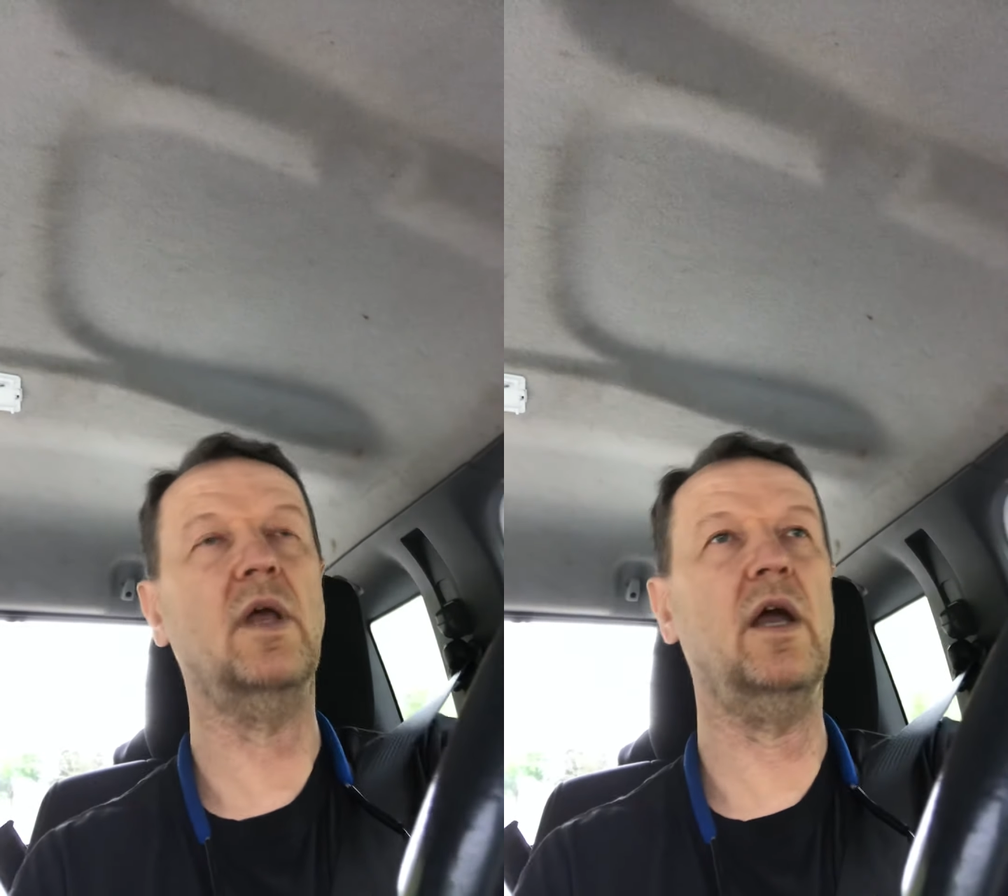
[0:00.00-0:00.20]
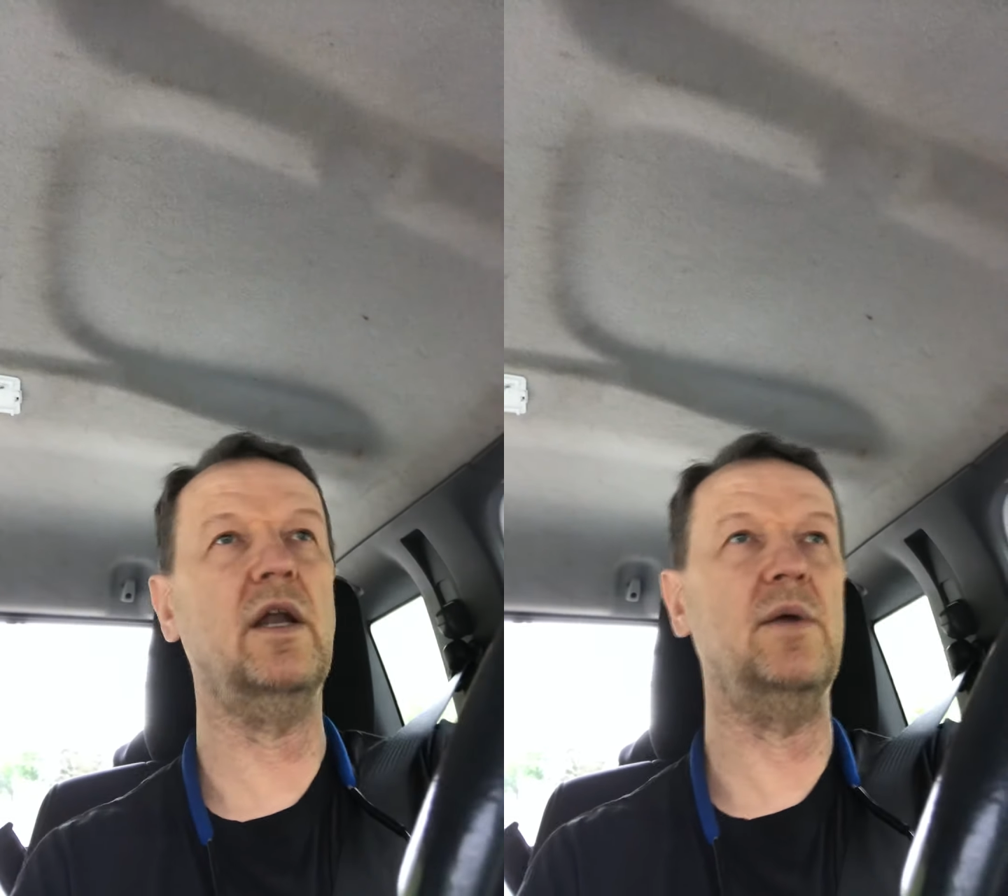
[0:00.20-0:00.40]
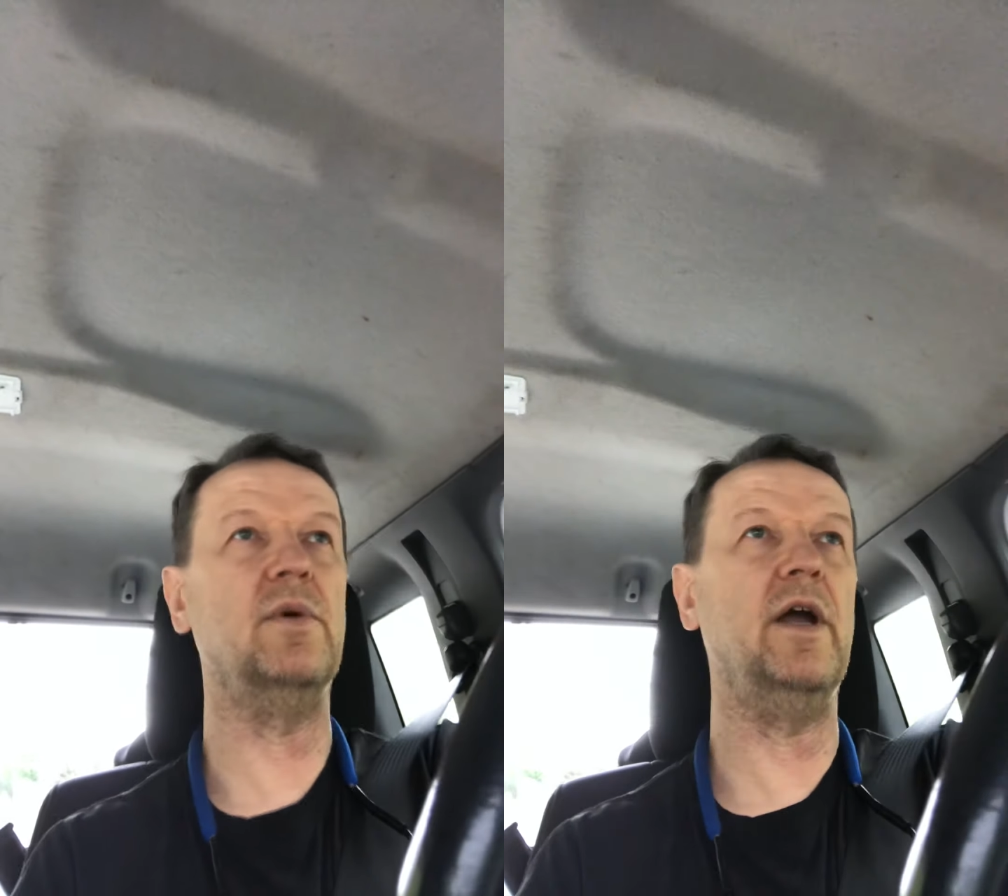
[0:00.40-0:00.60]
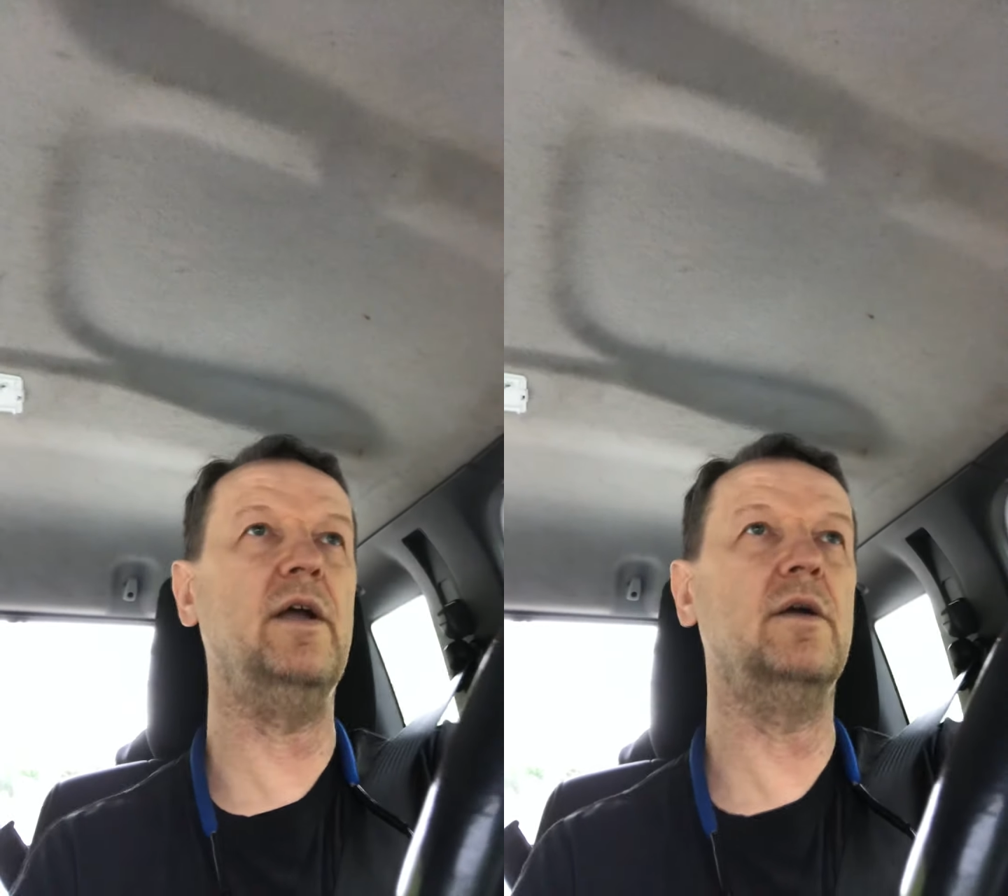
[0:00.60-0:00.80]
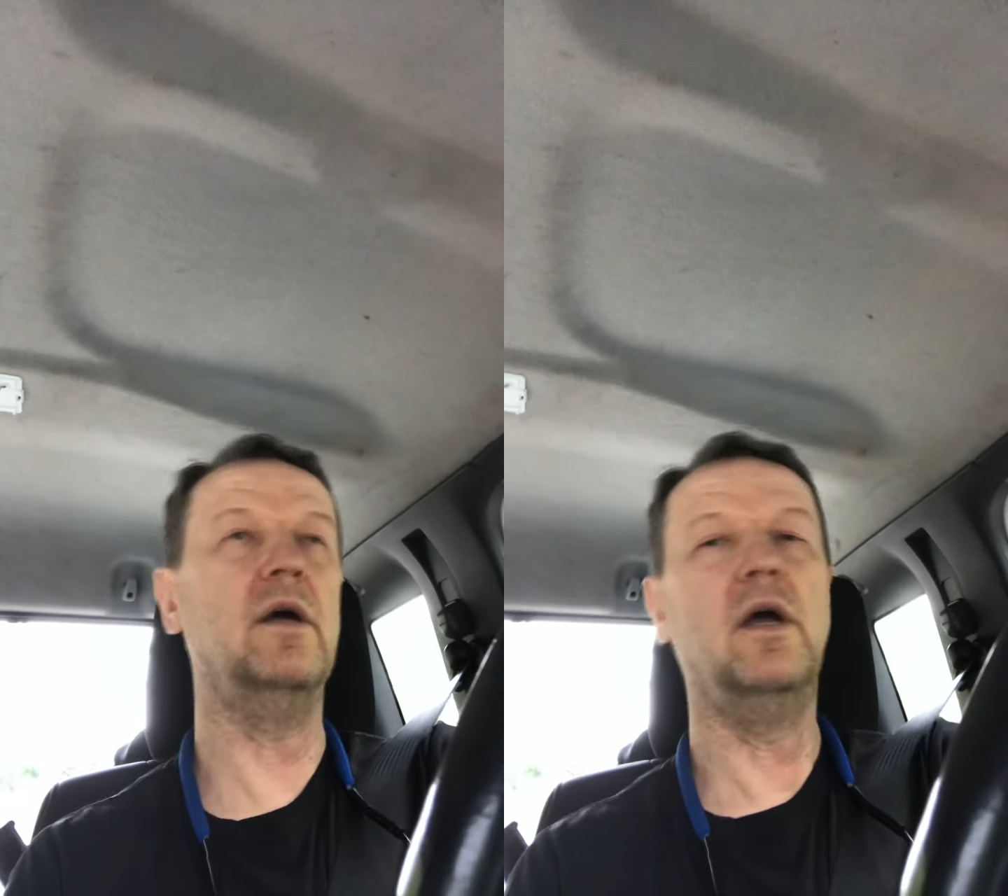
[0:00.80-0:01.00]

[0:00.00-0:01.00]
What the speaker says: anyway,